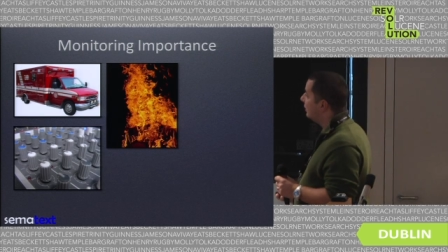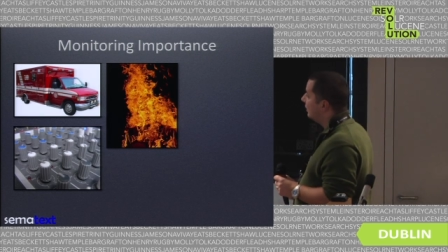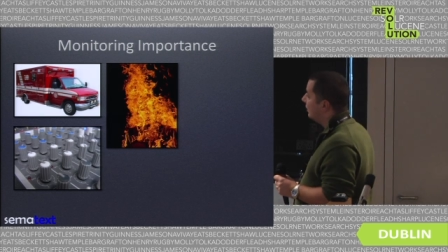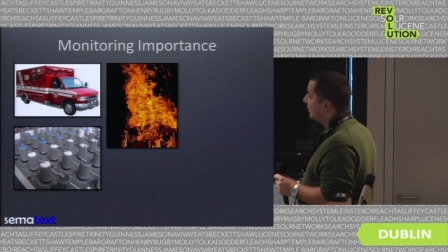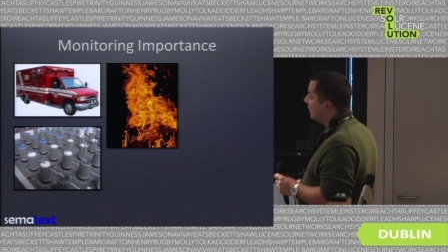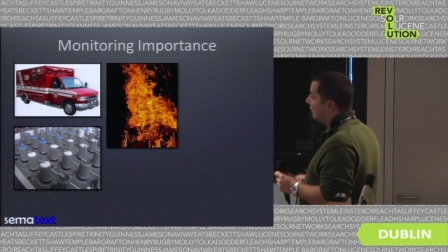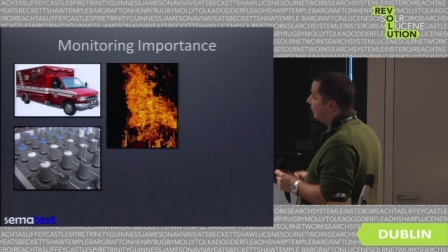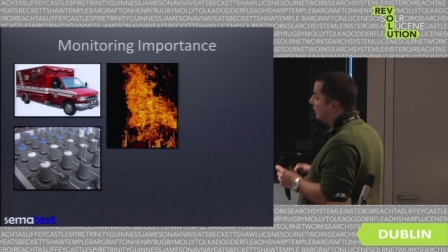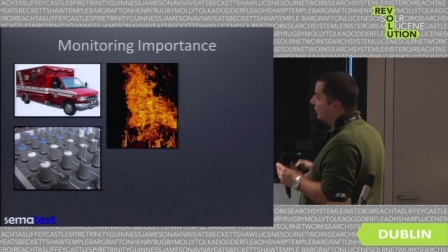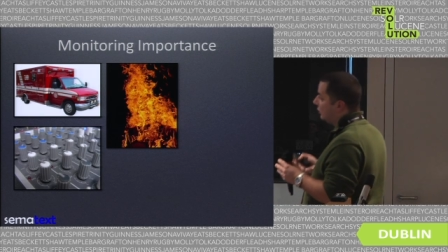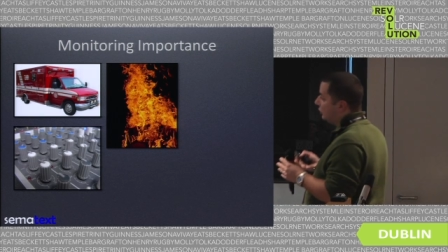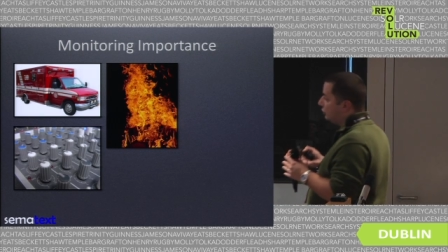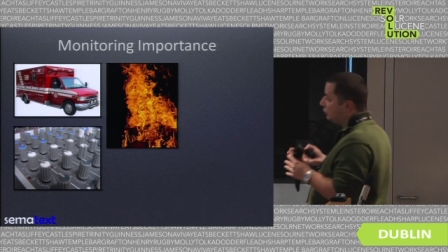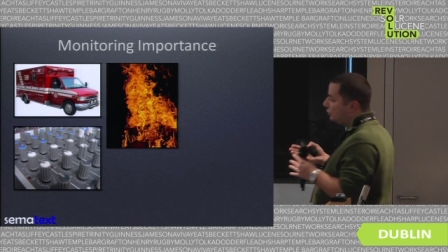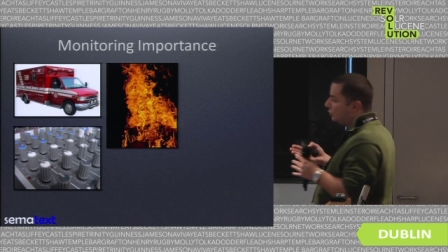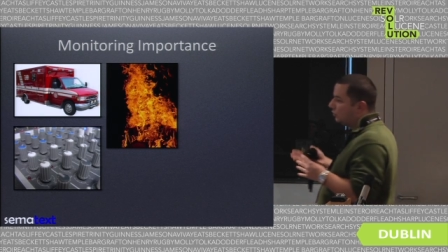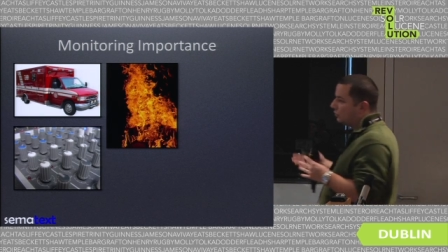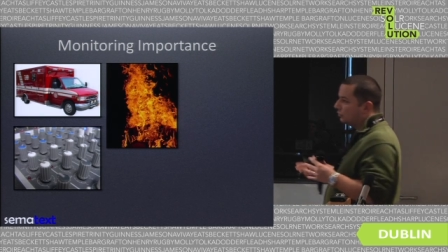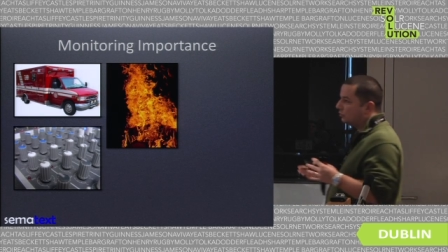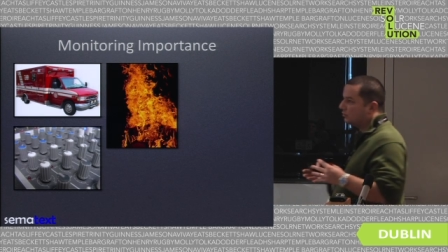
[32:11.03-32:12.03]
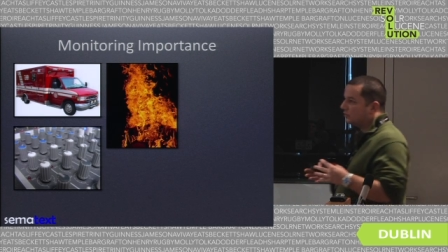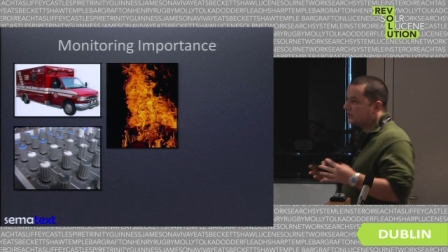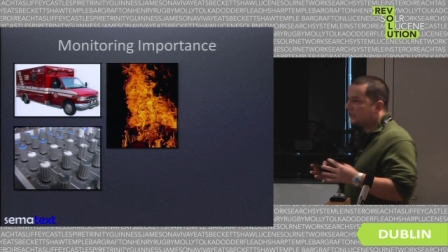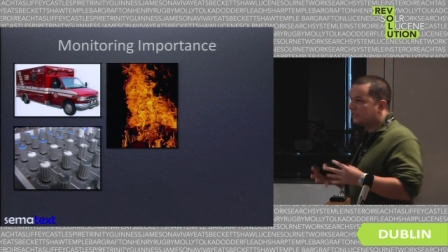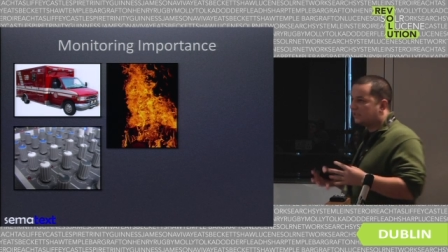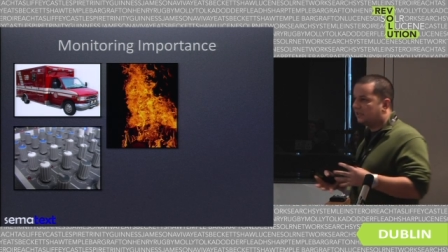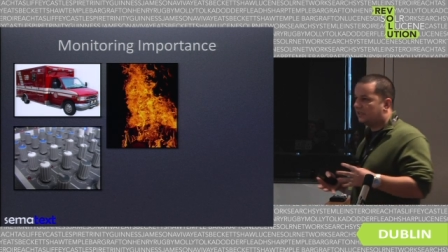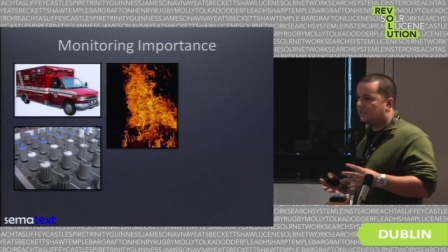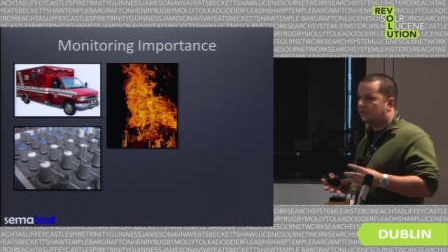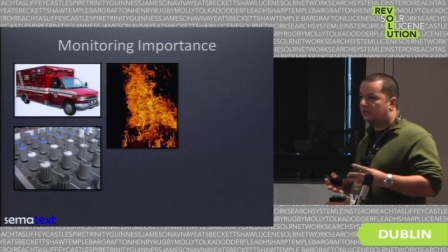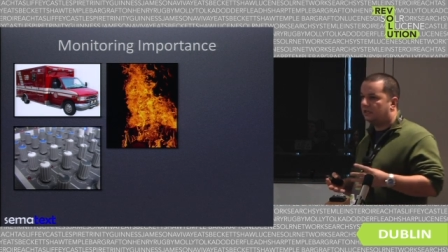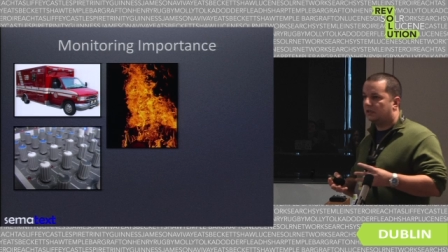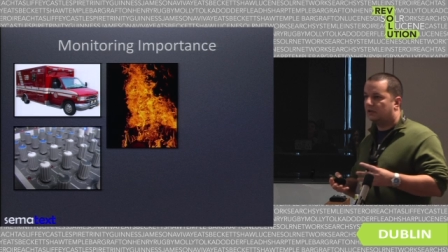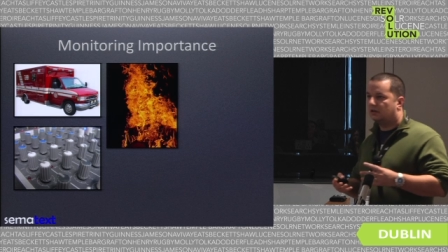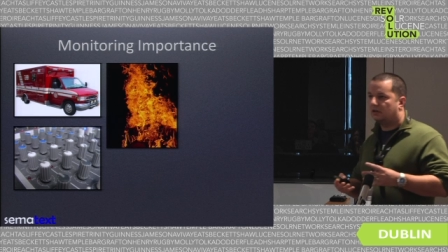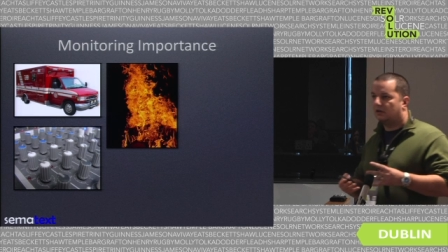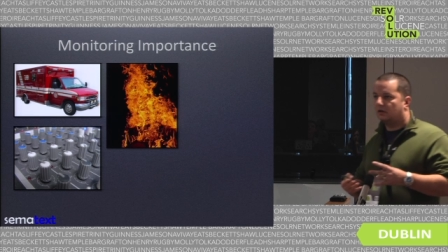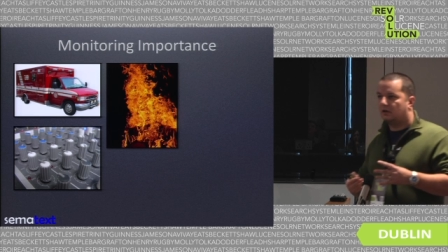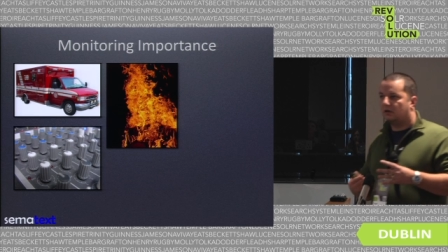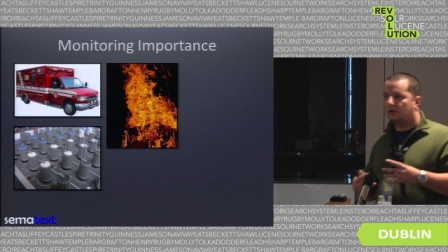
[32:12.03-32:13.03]
Uh, you want to see
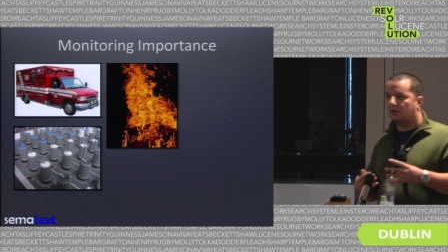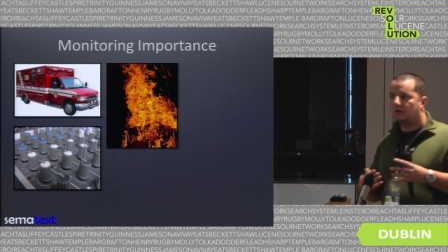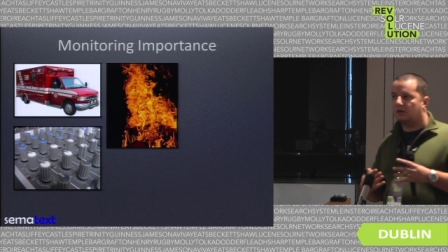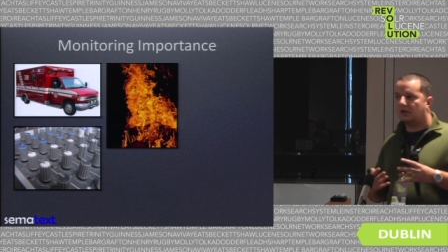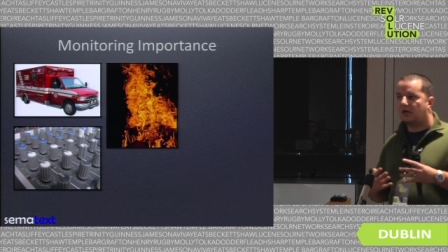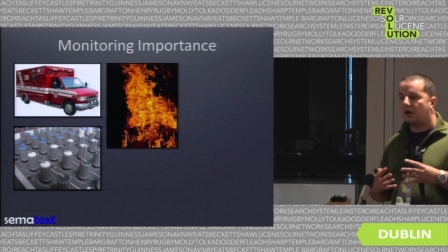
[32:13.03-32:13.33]
uh,